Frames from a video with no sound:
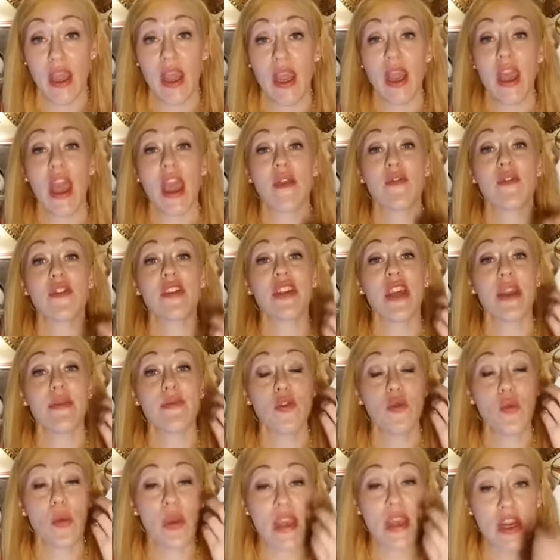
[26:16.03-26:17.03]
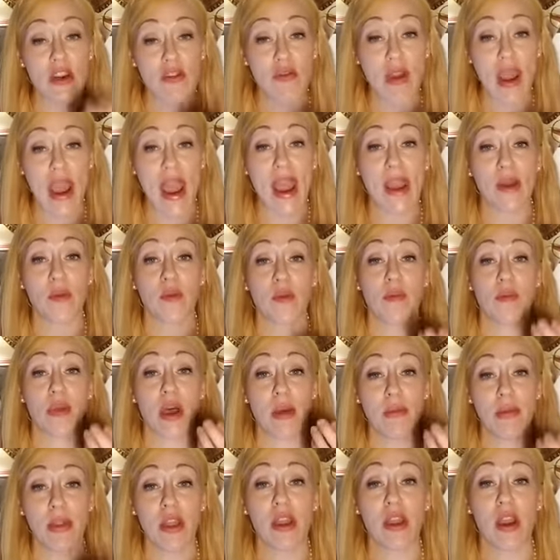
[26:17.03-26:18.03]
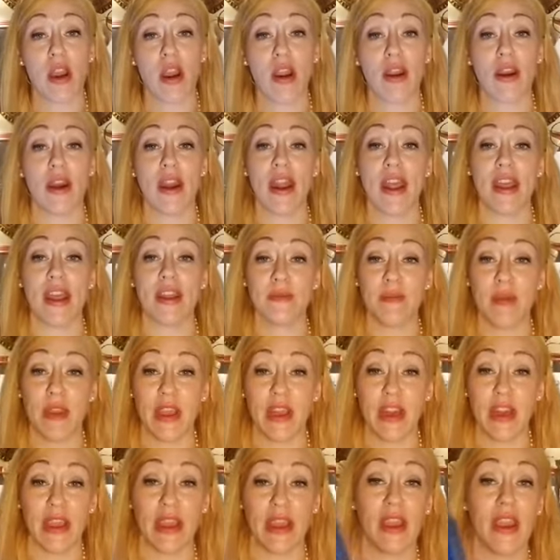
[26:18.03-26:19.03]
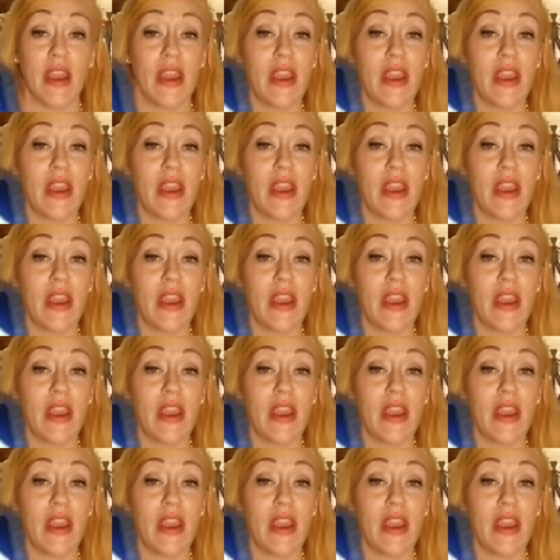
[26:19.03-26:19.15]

Every time you interact with public art, it has meaning.